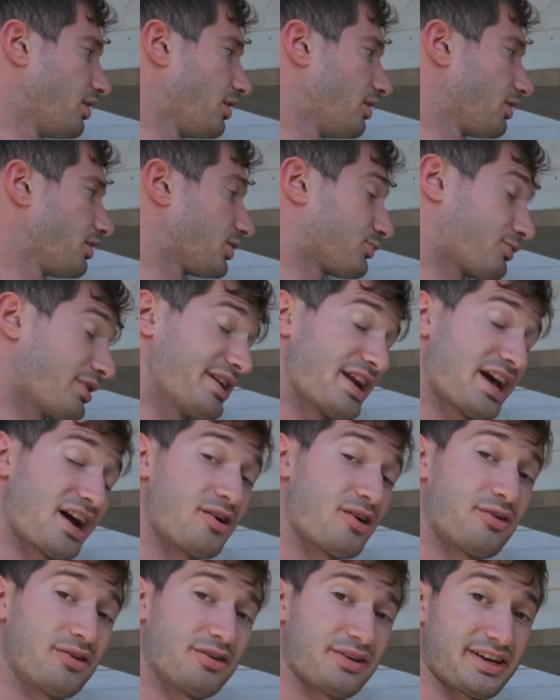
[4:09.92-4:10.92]
Because right
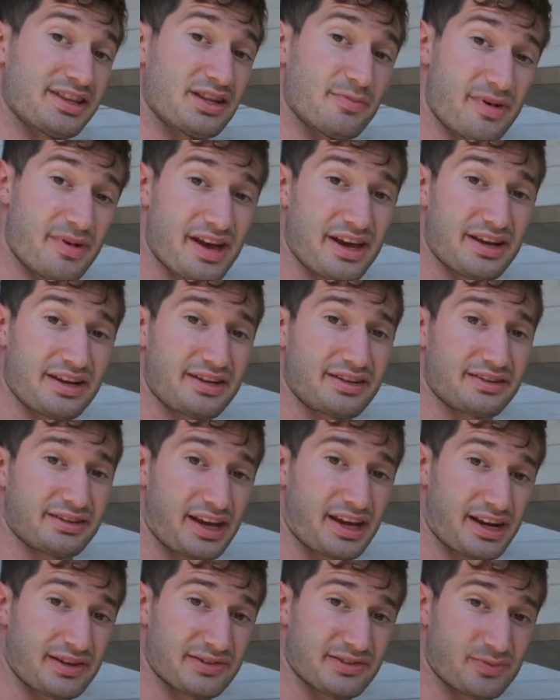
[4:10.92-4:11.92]
now, on the bed, it's
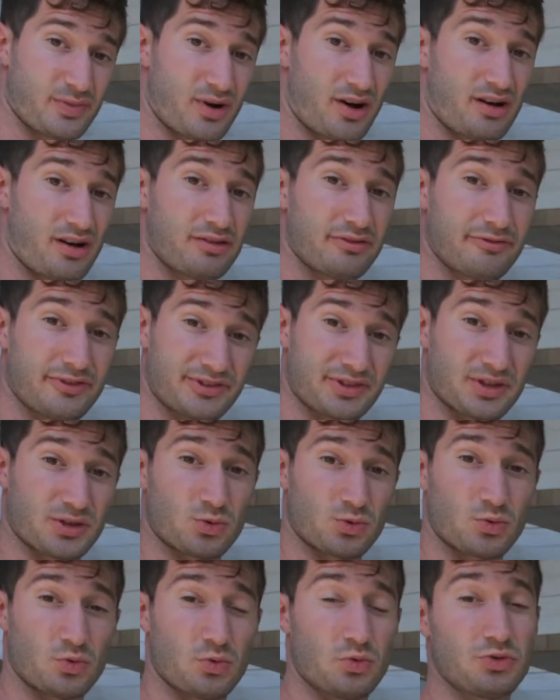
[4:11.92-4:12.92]
kind of small. Fits like
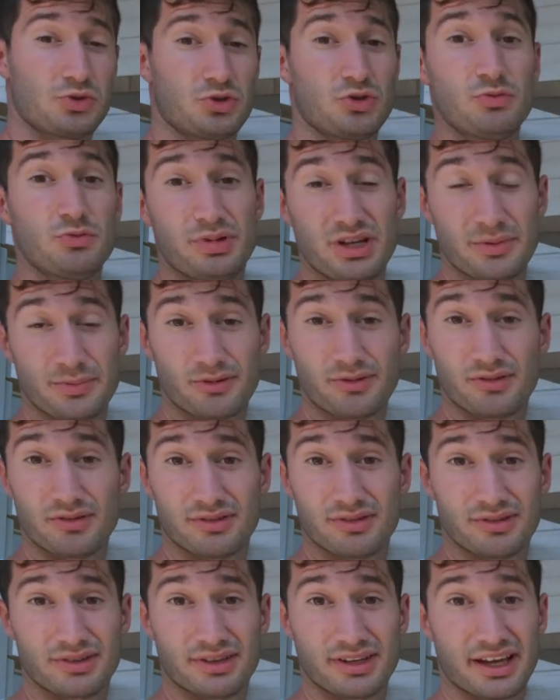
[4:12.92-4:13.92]
2 people.
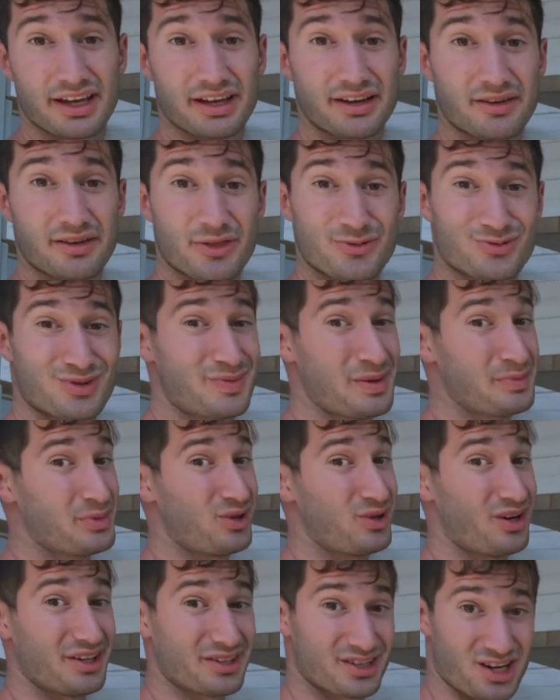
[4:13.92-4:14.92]
3
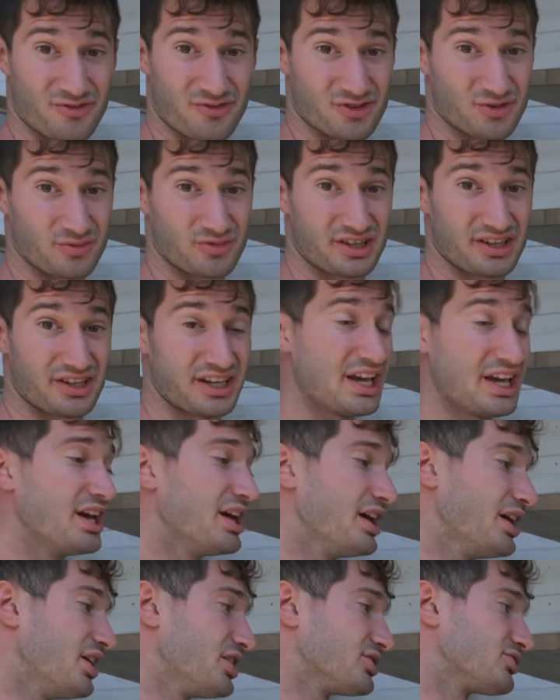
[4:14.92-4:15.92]
people uncomfortably,
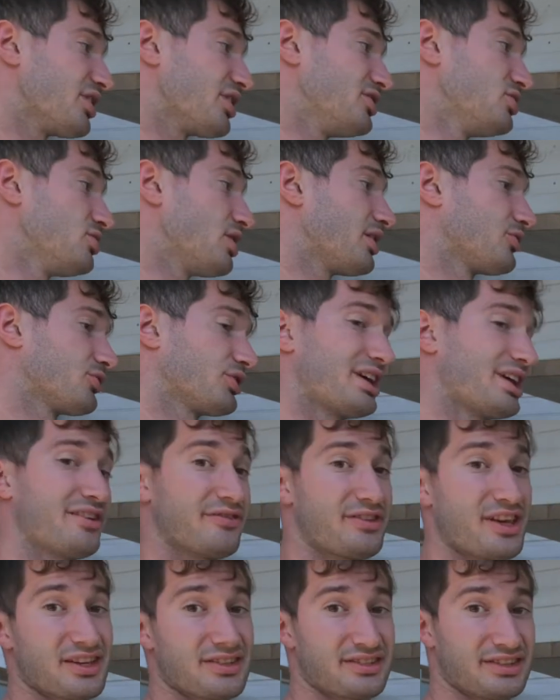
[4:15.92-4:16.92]
so I knew I was going to have
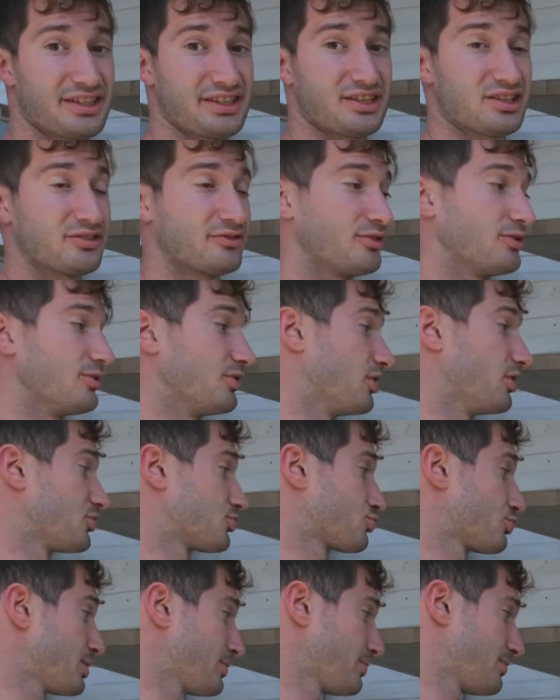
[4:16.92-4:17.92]
guests here for the
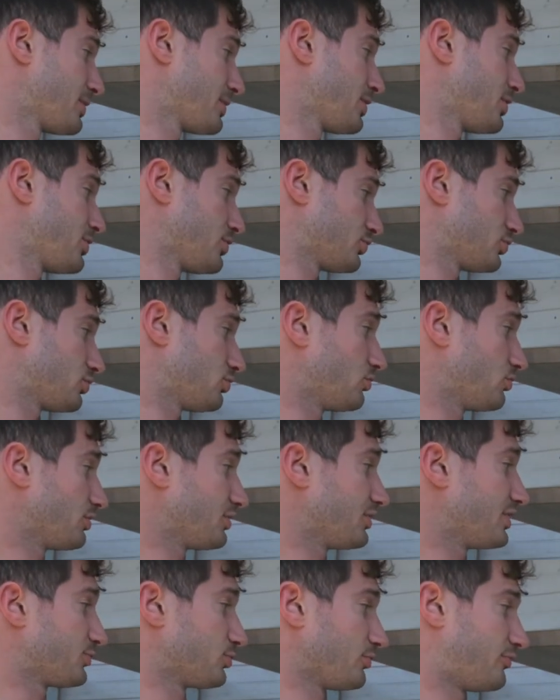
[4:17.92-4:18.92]
trip, so
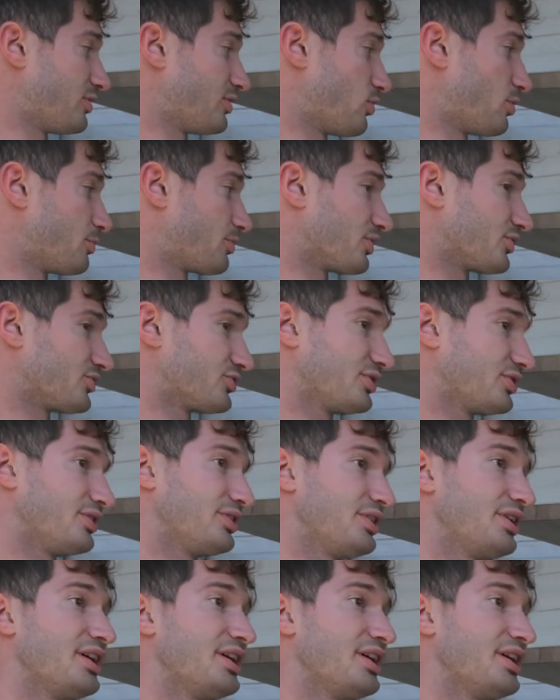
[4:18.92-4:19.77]
this will fit 1 person.